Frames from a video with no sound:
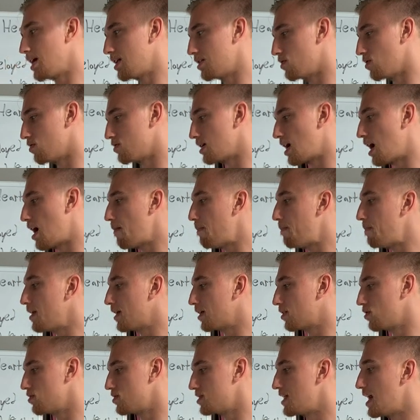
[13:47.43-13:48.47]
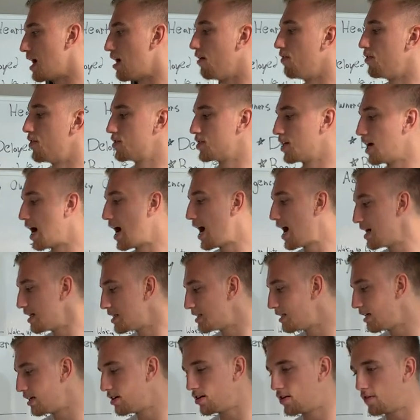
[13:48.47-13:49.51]
It goes up and it goes down. There's a high
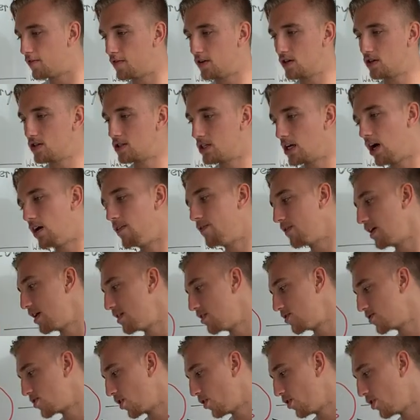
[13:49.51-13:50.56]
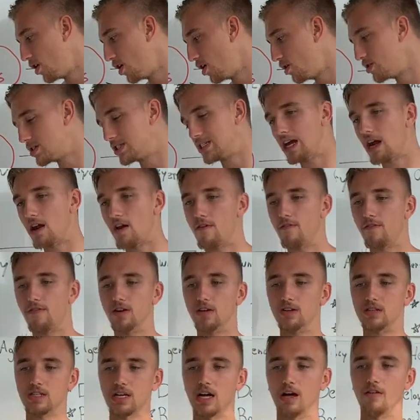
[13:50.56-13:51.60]
standard for yourself and there's a low standard for
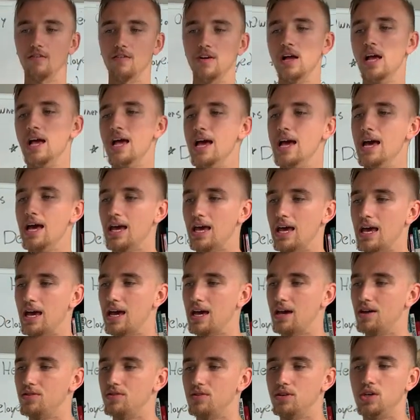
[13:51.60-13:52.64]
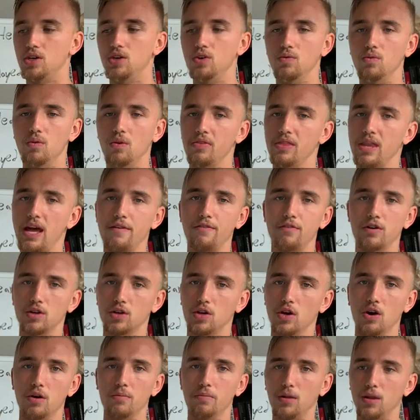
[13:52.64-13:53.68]
yourself, and you will never
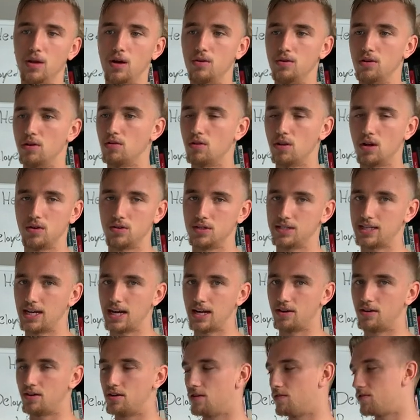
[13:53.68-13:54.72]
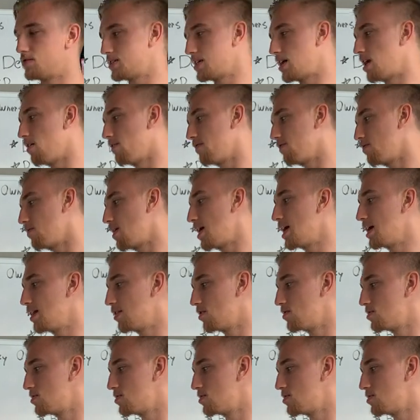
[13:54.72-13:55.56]
go below your low standard of self, right?